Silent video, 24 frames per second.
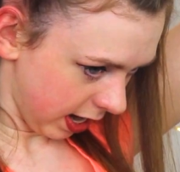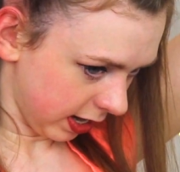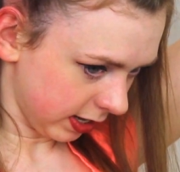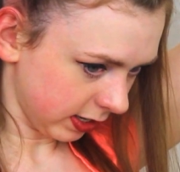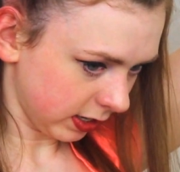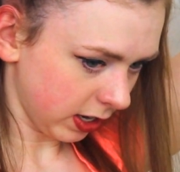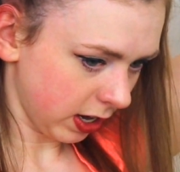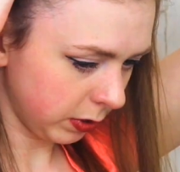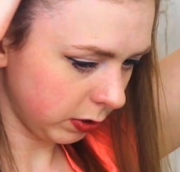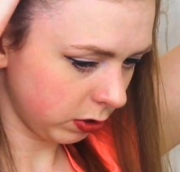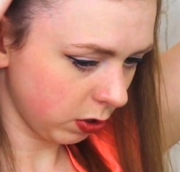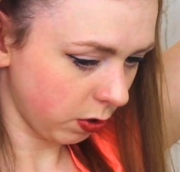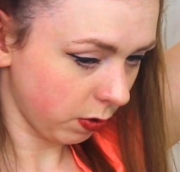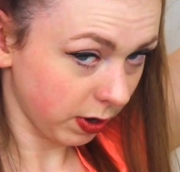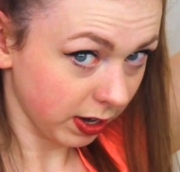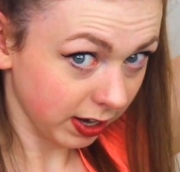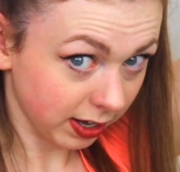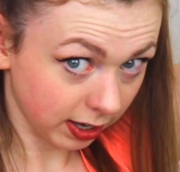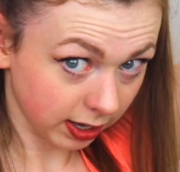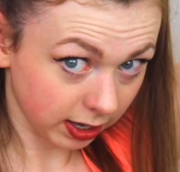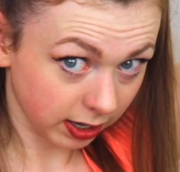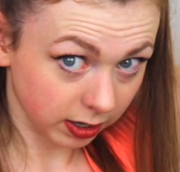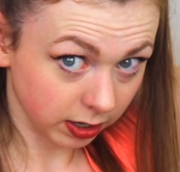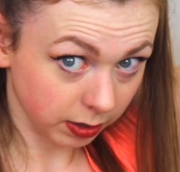and so
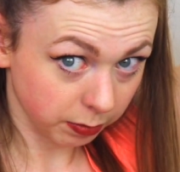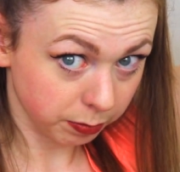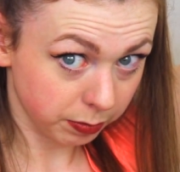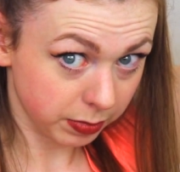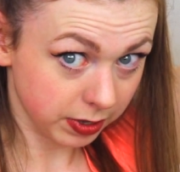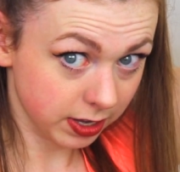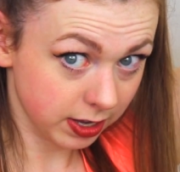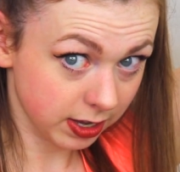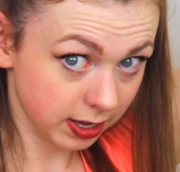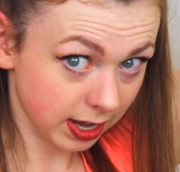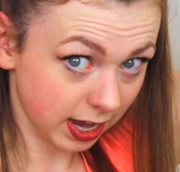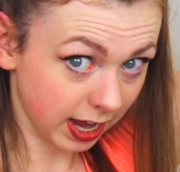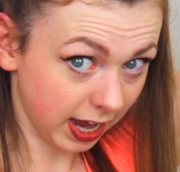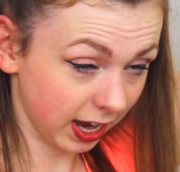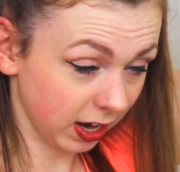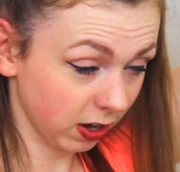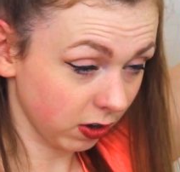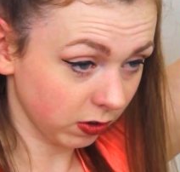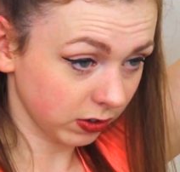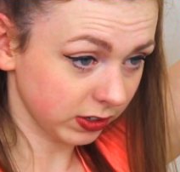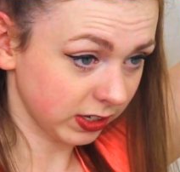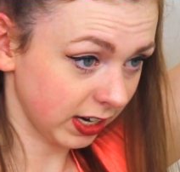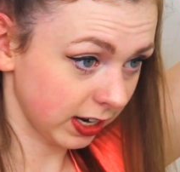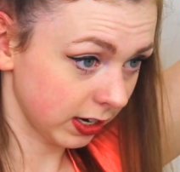it can be
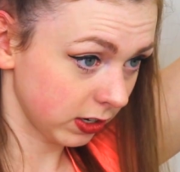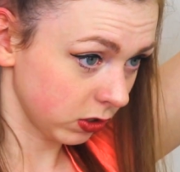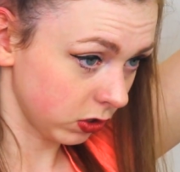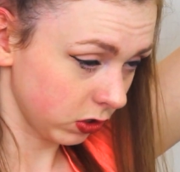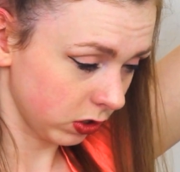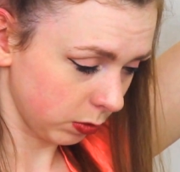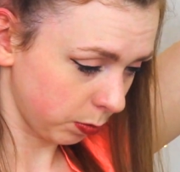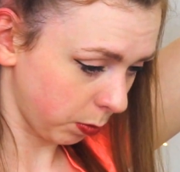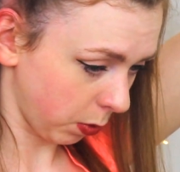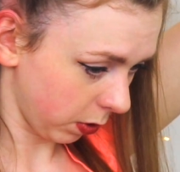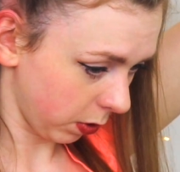angled into the